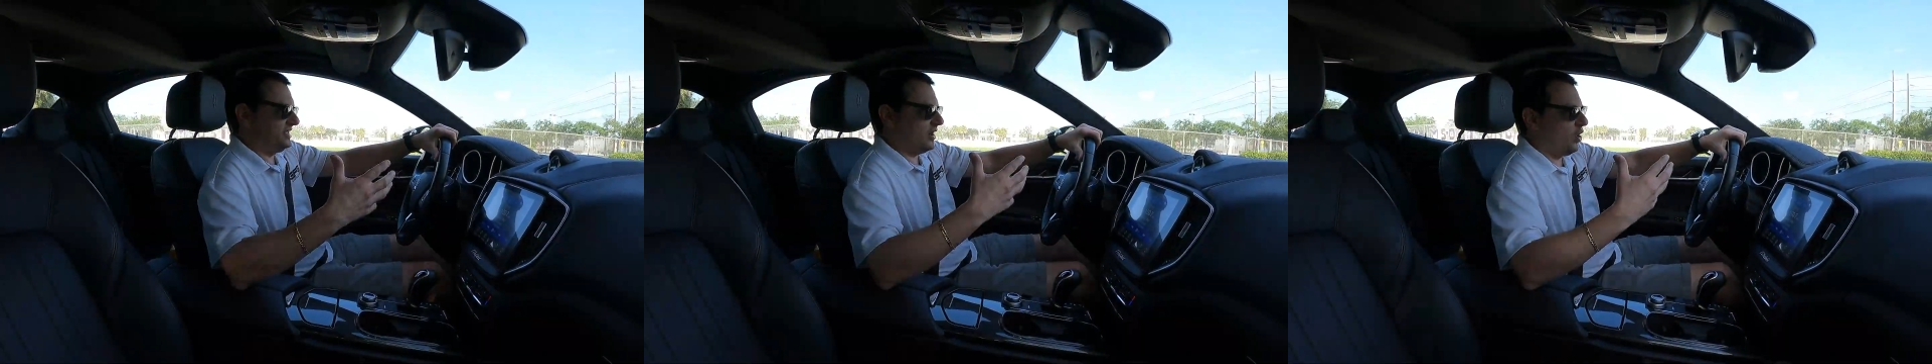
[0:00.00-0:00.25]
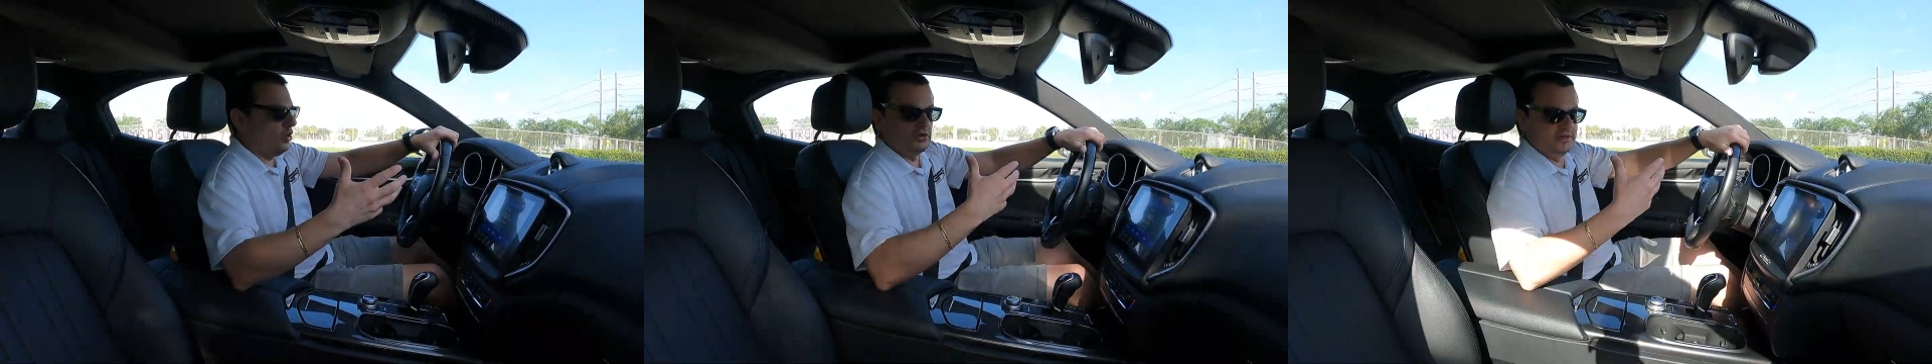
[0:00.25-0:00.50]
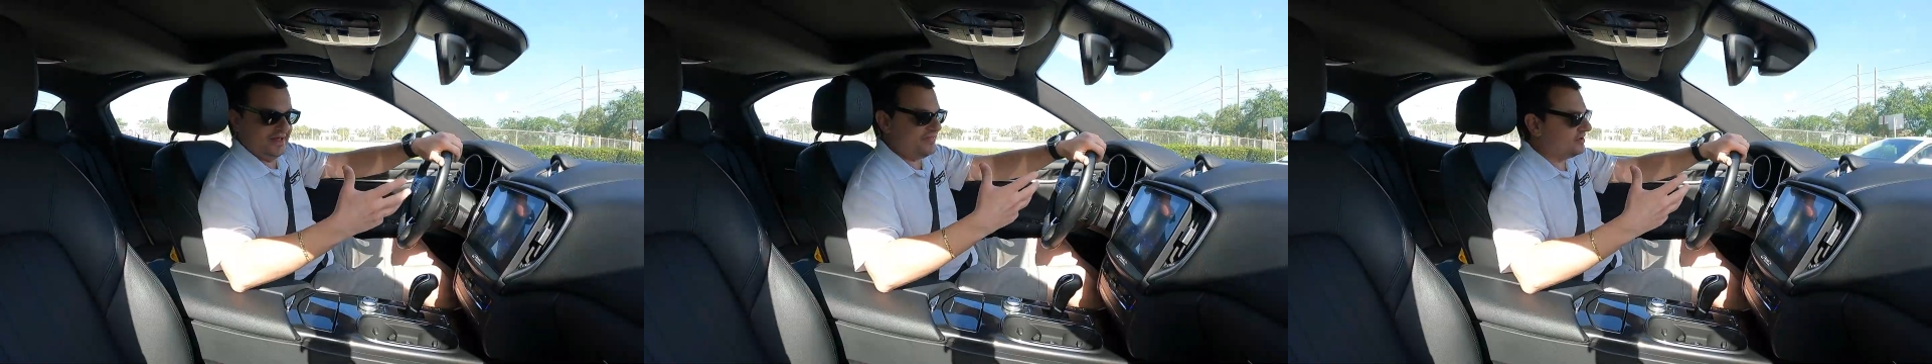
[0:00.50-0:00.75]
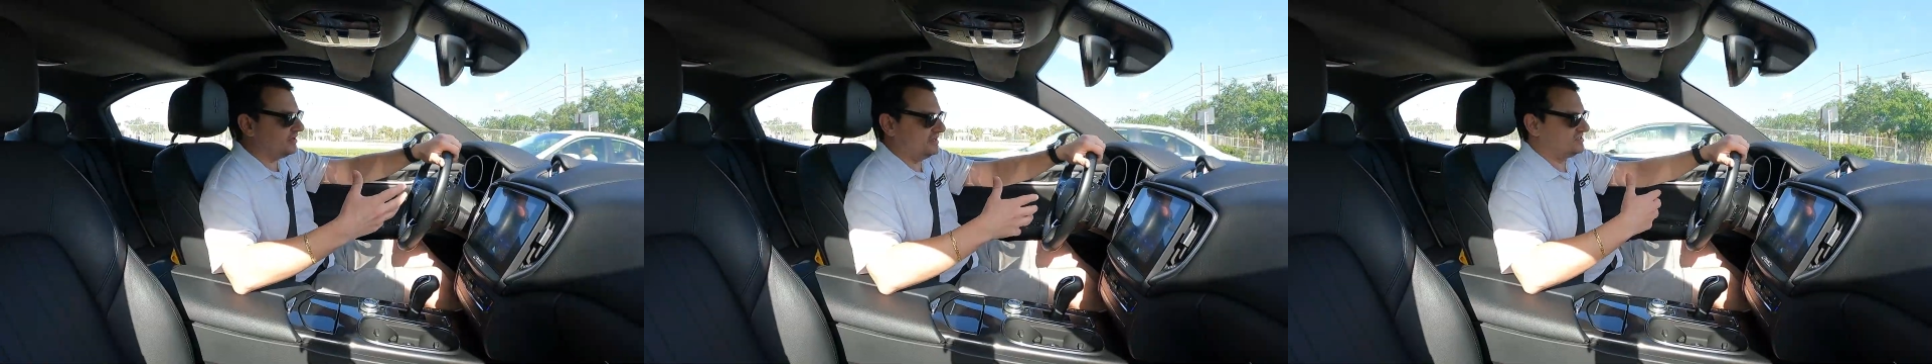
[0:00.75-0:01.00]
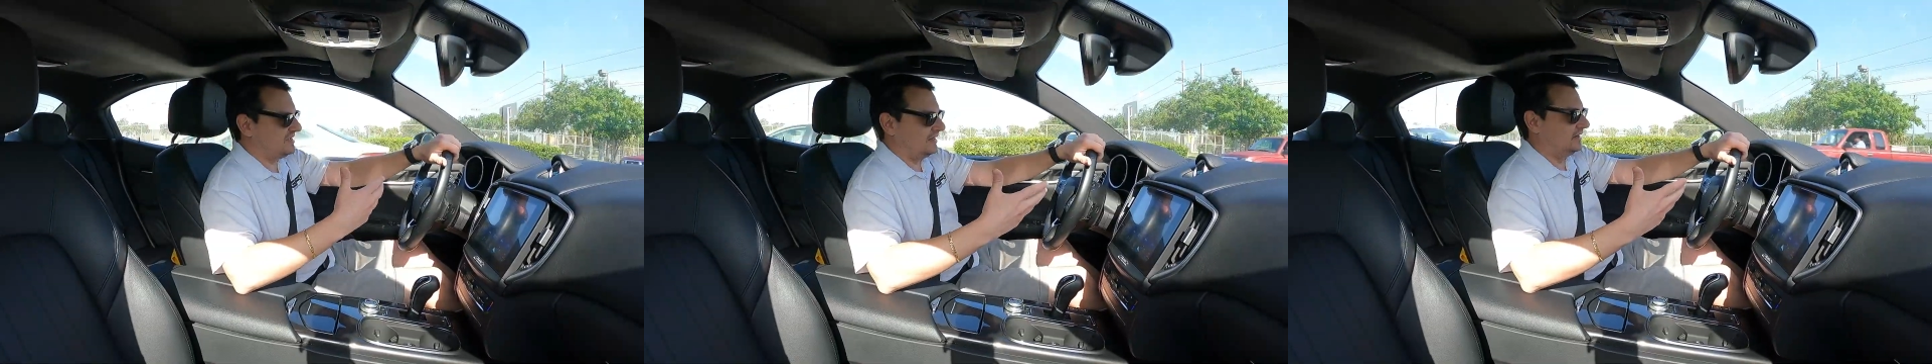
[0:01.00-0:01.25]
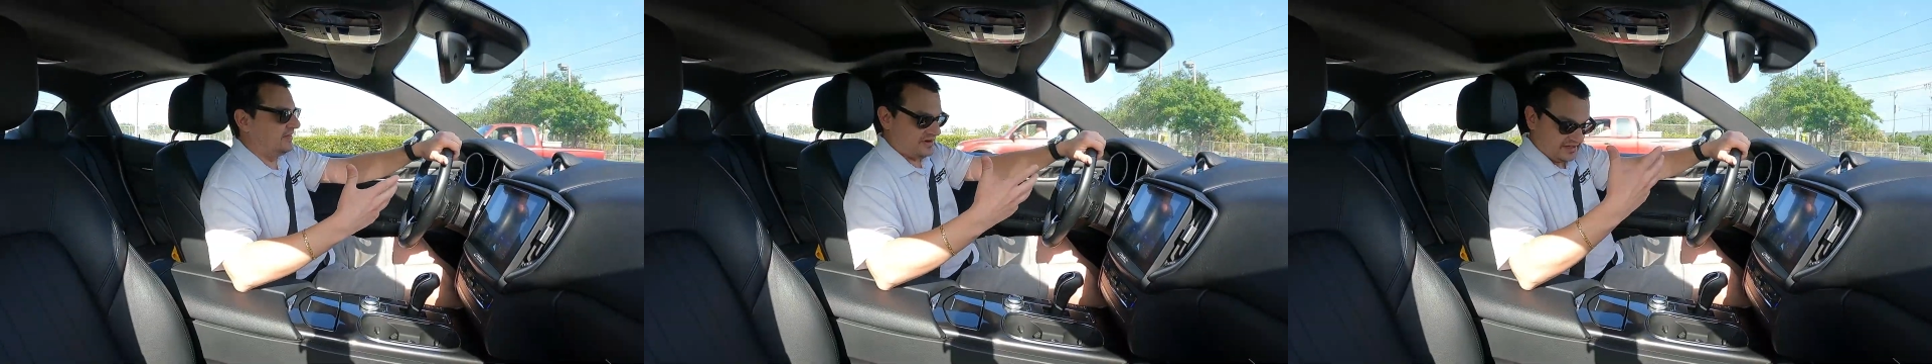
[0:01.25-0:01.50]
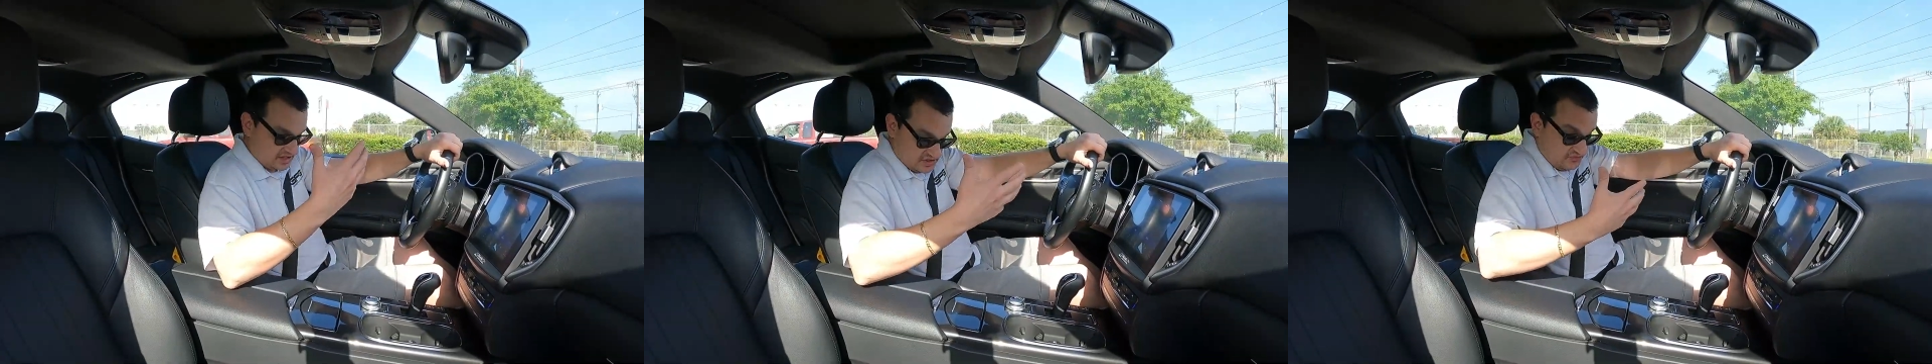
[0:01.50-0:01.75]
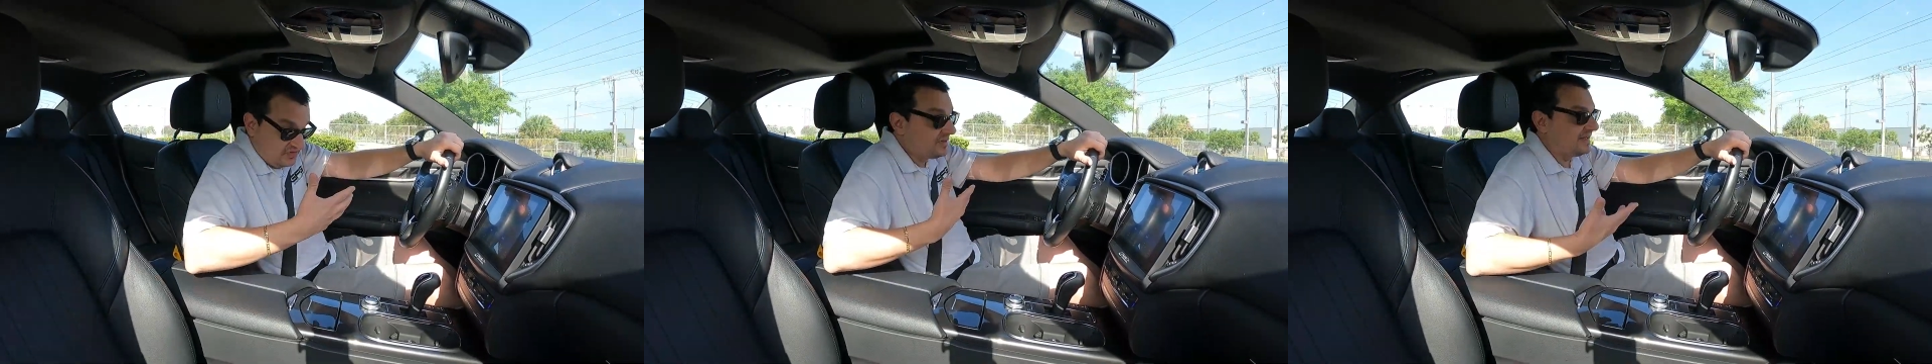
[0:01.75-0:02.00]
call leather is not leather. It
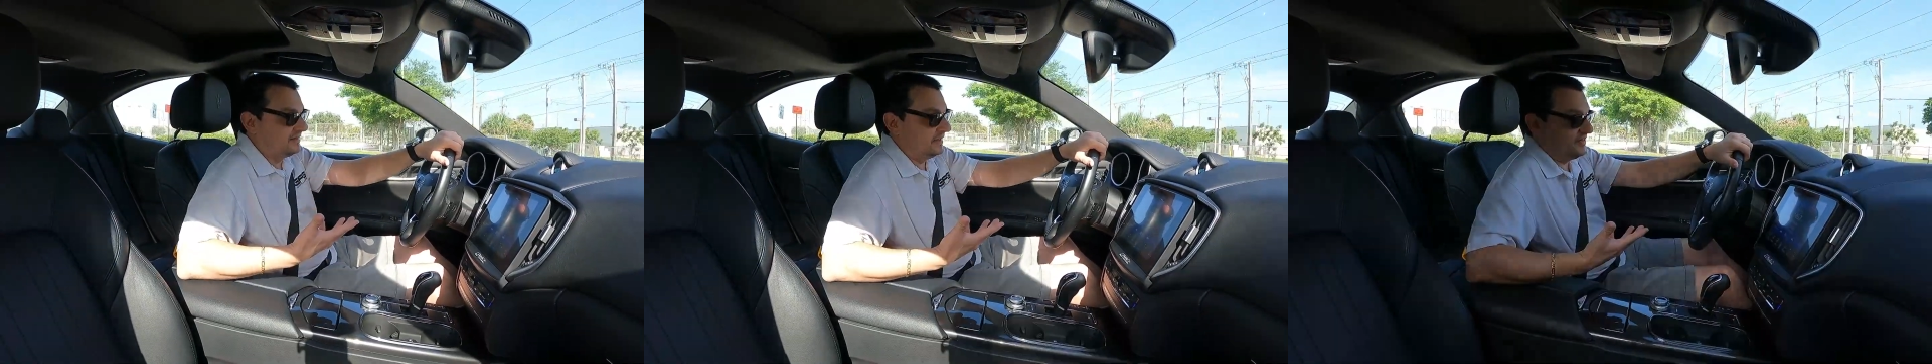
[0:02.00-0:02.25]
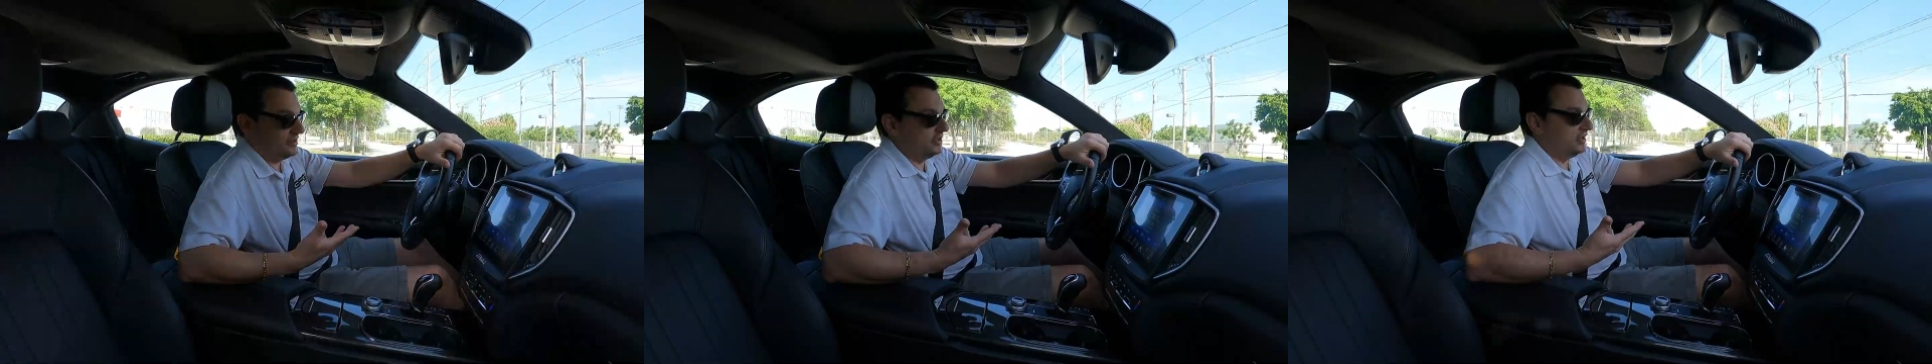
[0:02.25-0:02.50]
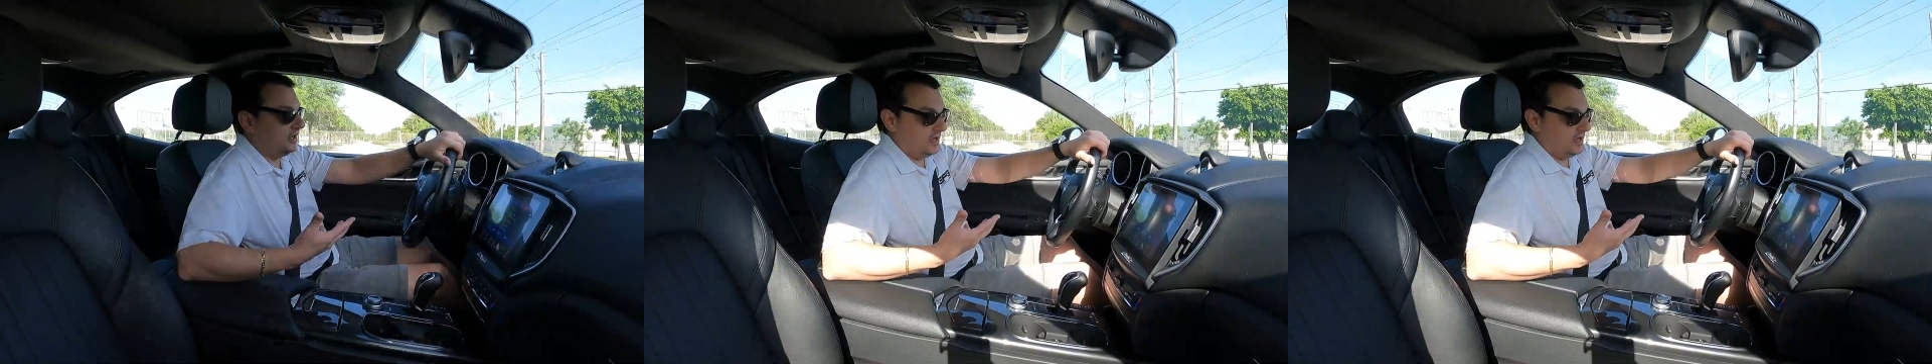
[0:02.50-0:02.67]
doesn't feel like leather.